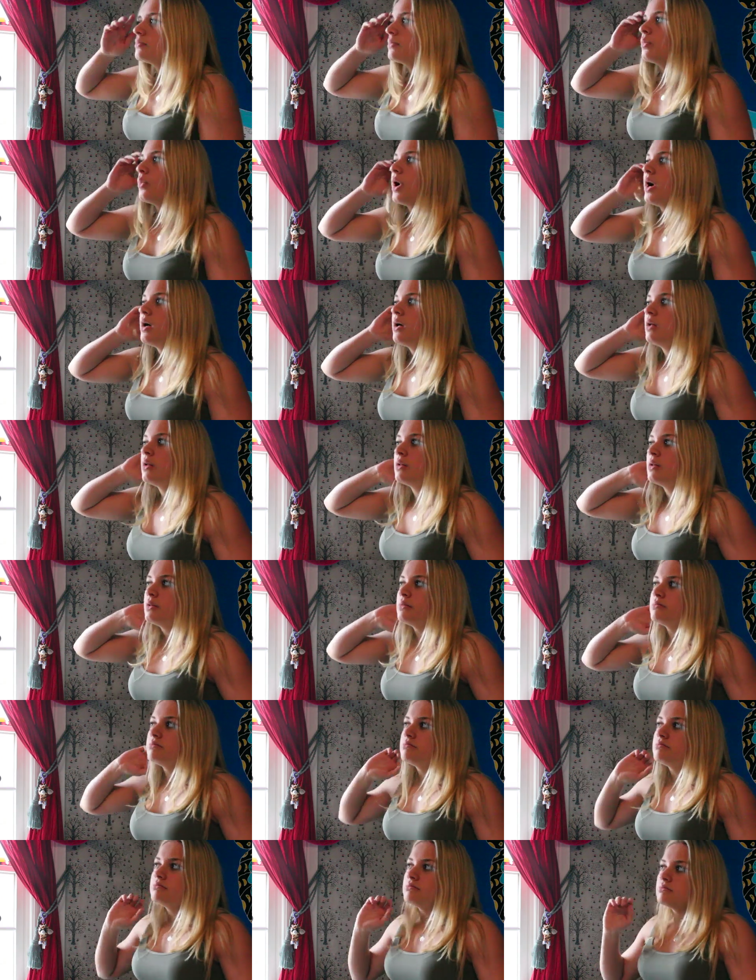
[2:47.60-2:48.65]
Well,
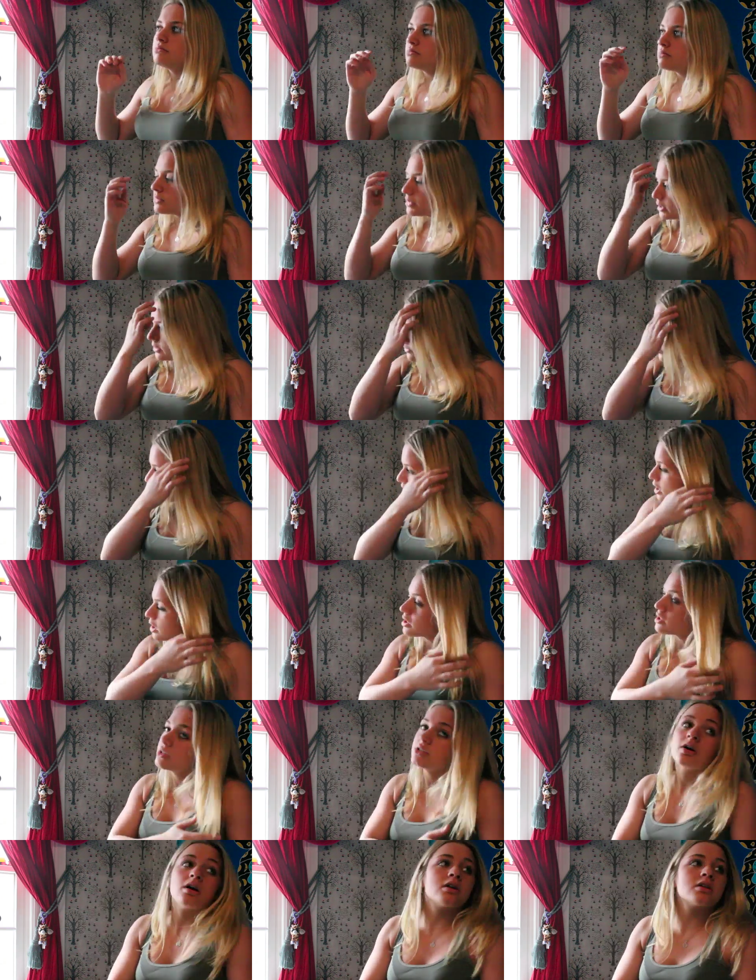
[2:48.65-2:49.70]
if you're not
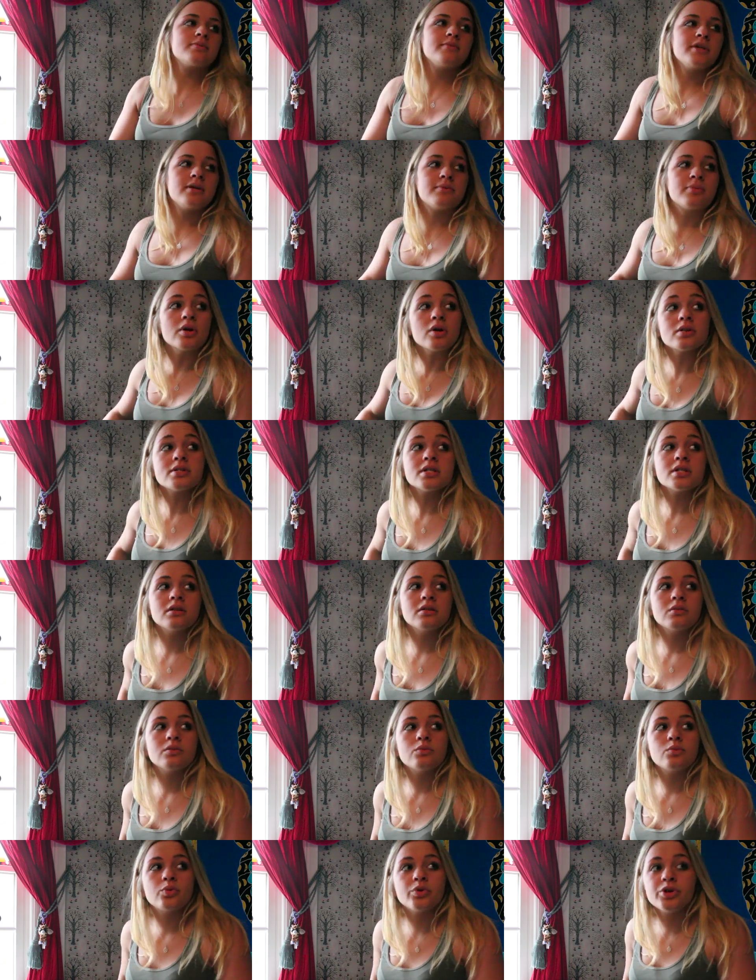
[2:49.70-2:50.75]
gonna talk to me in
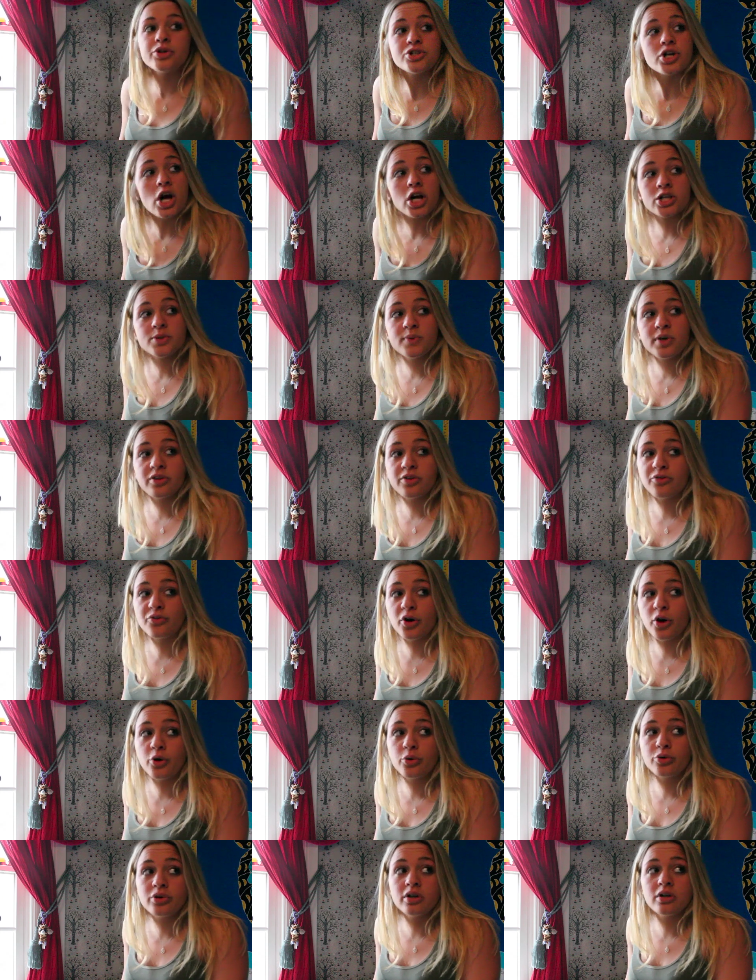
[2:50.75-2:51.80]
person, will you talk to me on the
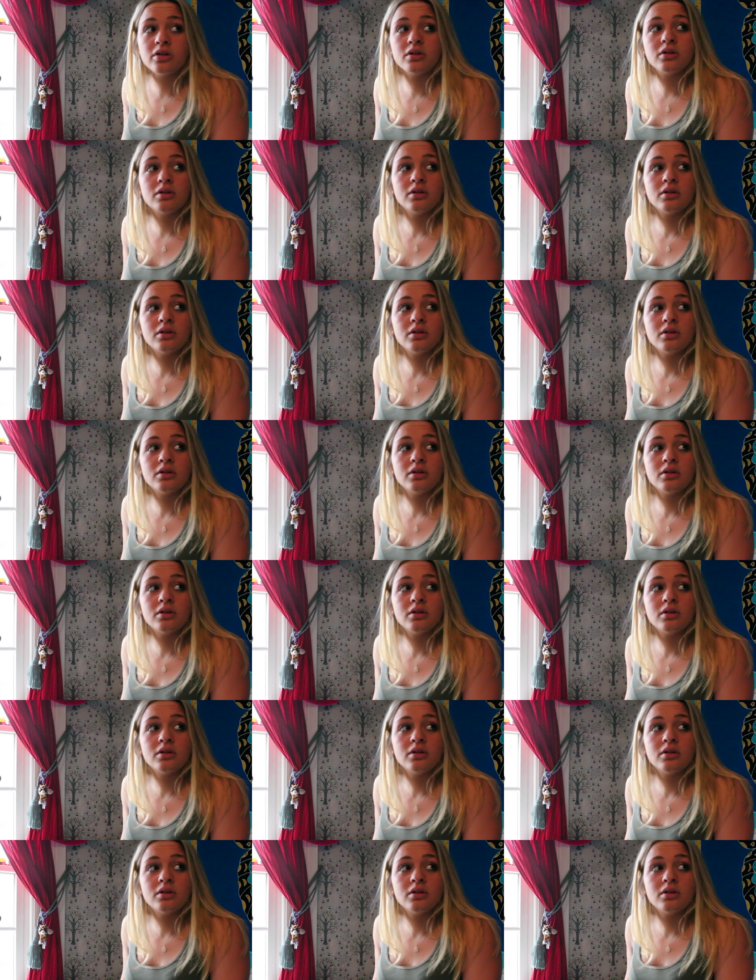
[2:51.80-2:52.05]
phone?